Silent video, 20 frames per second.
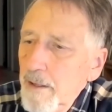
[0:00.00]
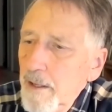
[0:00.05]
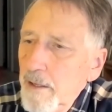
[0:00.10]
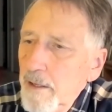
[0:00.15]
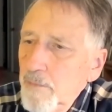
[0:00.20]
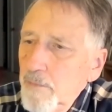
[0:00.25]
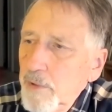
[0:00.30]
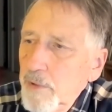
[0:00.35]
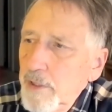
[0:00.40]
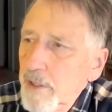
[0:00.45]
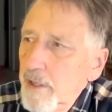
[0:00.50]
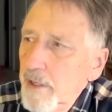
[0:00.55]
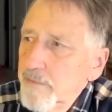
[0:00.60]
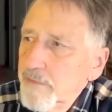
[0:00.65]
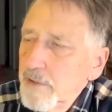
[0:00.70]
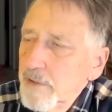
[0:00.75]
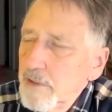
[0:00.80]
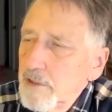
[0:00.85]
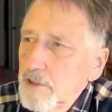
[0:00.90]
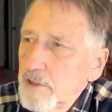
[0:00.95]
and we
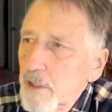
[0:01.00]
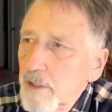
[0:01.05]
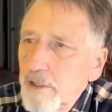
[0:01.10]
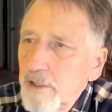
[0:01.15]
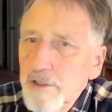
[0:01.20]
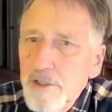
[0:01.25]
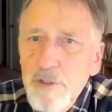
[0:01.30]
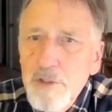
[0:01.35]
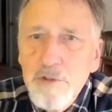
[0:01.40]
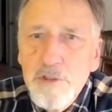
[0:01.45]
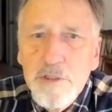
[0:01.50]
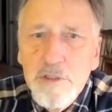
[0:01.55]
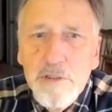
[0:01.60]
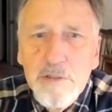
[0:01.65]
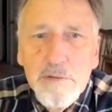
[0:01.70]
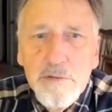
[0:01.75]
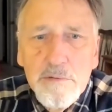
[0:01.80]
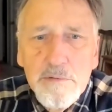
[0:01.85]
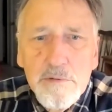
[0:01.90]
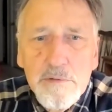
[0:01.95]
haven't started
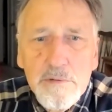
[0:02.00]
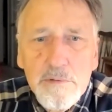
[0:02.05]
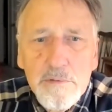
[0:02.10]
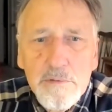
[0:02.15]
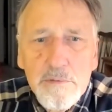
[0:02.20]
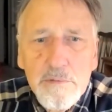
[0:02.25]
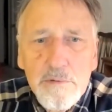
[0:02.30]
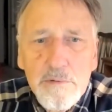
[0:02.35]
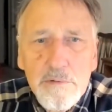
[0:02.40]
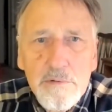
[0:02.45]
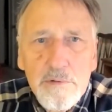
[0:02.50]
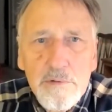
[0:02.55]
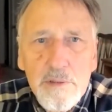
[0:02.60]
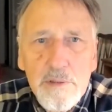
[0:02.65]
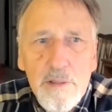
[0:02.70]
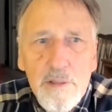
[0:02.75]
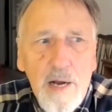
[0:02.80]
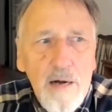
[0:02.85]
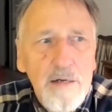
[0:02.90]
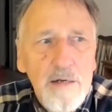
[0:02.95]
using
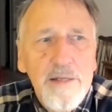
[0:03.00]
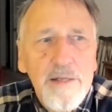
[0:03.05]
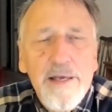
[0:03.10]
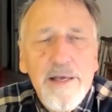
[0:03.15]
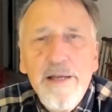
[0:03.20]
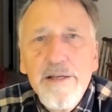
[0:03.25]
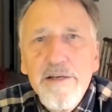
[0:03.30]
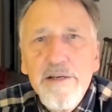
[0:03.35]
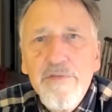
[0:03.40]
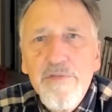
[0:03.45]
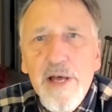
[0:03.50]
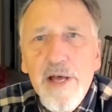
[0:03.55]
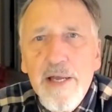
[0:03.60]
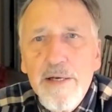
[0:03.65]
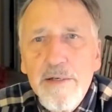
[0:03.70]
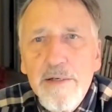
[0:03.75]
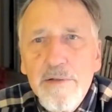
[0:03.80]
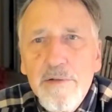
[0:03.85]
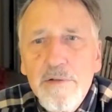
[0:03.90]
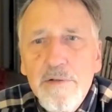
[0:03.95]
hardly any of
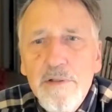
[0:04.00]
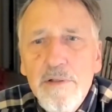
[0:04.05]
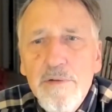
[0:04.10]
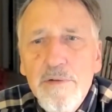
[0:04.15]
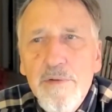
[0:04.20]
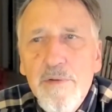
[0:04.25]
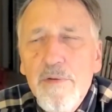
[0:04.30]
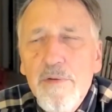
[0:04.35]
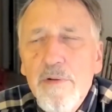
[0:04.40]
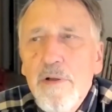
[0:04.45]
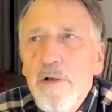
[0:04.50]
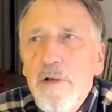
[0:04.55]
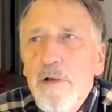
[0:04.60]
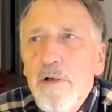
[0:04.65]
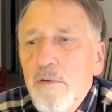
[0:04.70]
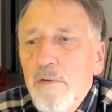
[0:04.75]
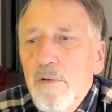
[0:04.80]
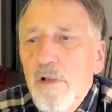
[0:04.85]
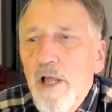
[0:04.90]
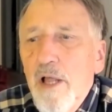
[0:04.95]
that.
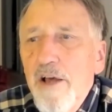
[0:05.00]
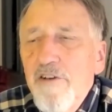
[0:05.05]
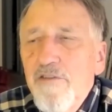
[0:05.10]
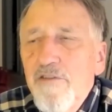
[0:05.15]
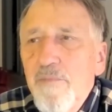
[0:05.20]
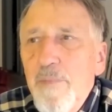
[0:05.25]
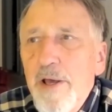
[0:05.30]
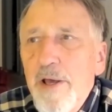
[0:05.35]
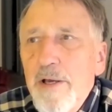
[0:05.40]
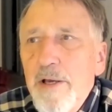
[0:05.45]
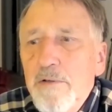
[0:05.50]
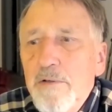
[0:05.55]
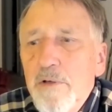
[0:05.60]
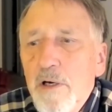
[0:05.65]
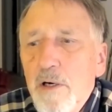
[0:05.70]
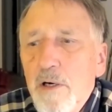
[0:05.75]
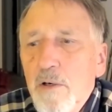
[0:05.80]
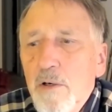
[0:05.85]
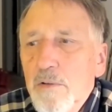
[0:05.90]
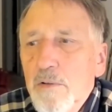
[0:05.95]
Life may
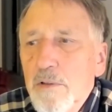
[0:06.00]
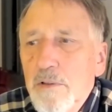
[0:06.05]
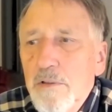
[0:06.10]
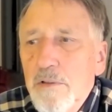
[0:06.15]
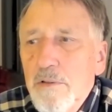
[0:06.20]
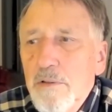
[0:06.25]
grow